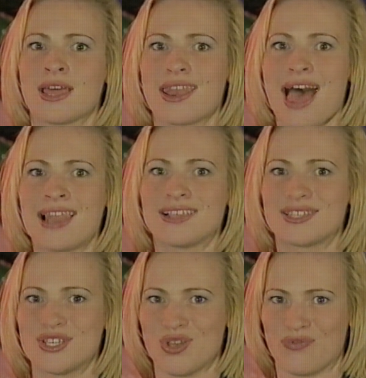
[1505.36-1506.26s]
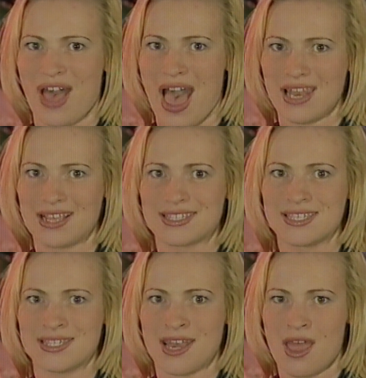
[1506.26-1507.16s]
analysis of Alex's
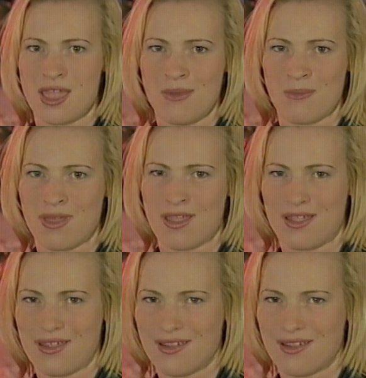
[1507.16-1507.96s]
nightmare.